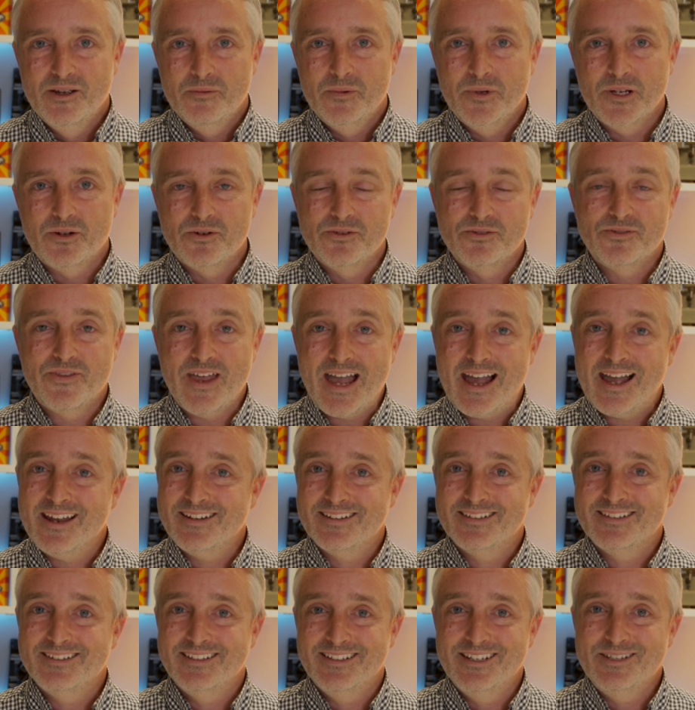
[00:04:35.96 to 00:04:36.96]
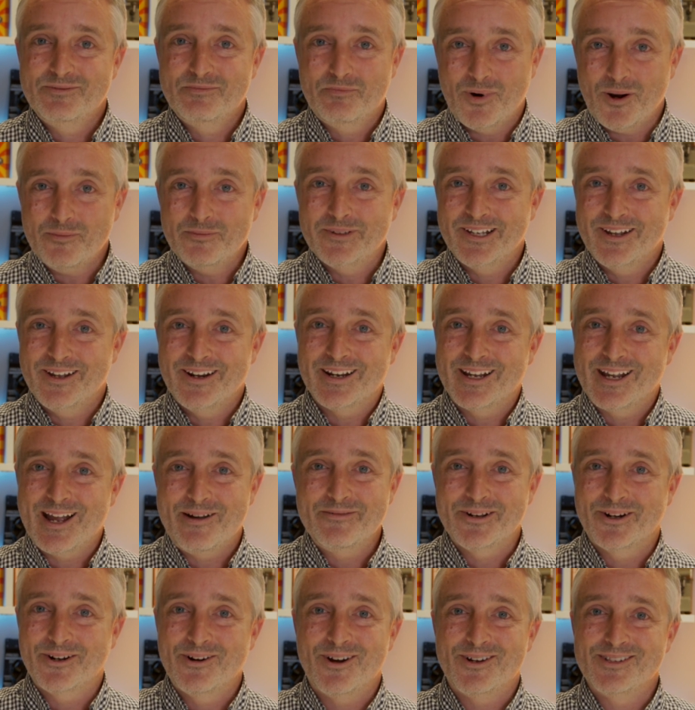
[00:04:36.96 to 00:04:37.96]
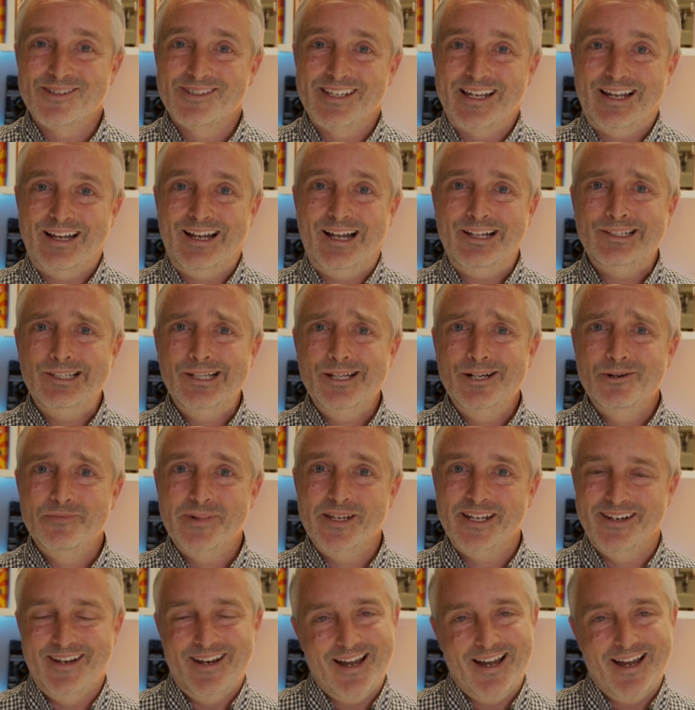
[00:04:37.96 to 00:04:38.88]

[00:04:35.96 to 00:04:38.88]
because that is probably going to come across a little bit